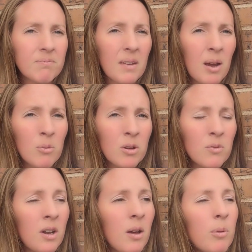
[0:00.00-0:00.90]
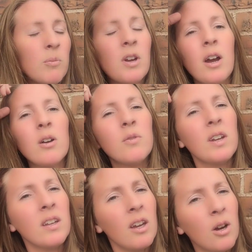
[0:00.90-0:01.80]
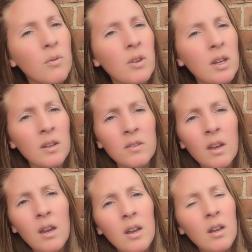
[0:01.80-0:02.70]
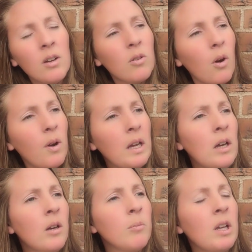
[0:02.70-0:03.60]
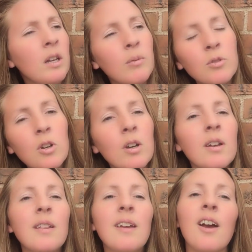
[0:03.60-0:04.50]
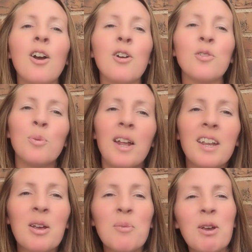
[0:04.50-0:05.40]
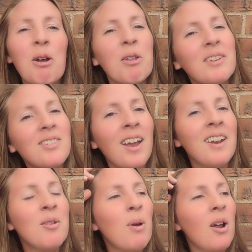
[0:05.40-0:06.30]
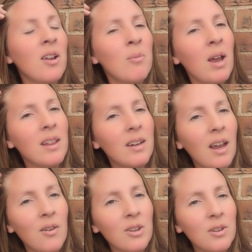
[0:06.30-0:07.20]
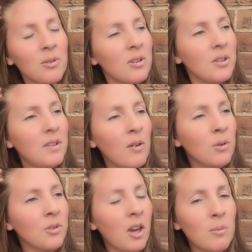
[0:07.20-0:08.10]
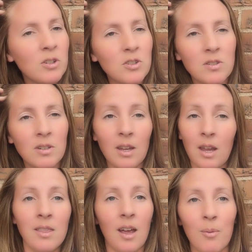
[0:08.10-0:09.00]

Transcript: I'm really fed up. I'm tired of taking care of things, growing them, getting them started in the house, planning on being all excited about them, and then having those little devils come and just eat them.